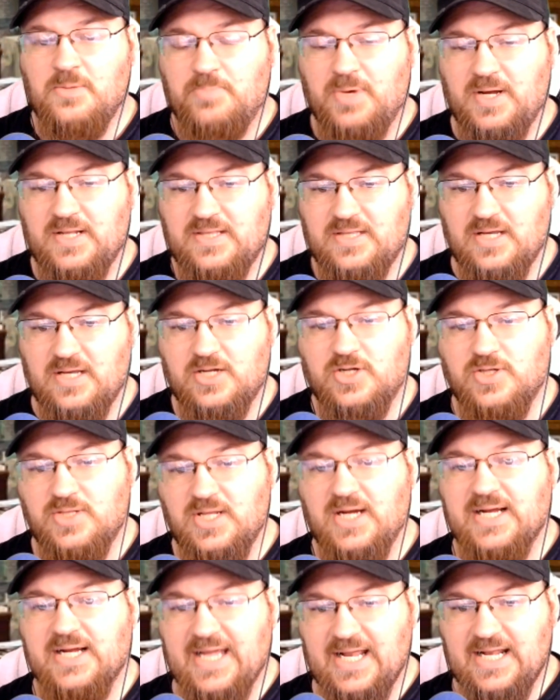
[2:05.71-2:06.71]
But good
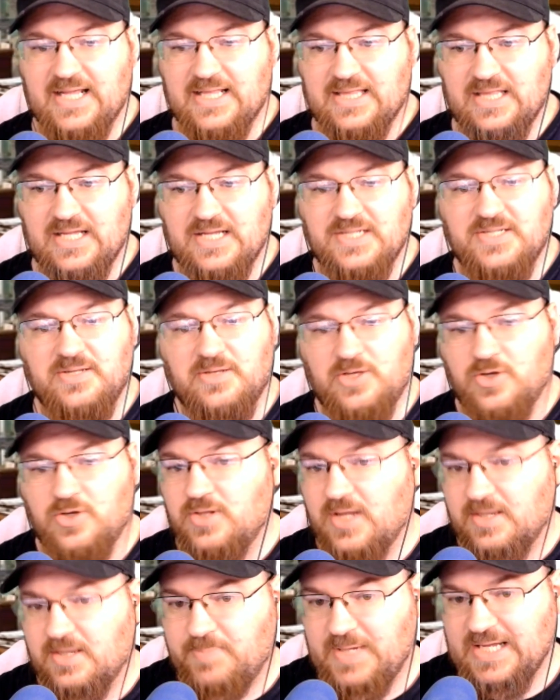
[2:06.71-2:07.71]
luck hitting things, and
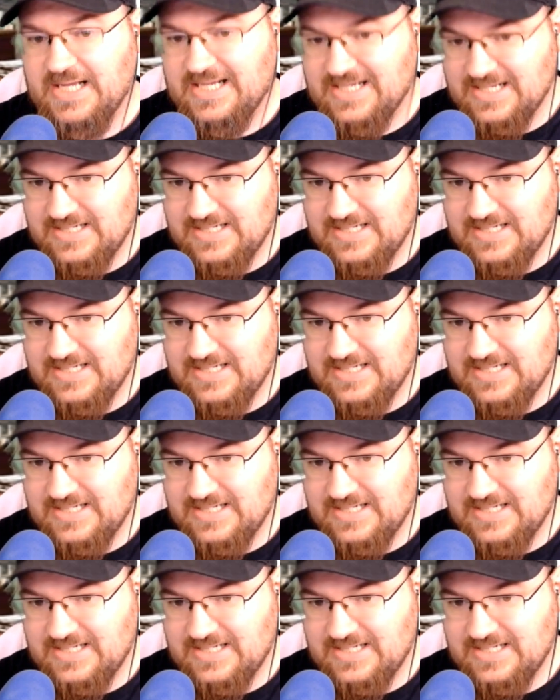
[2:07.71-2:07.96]
good luck being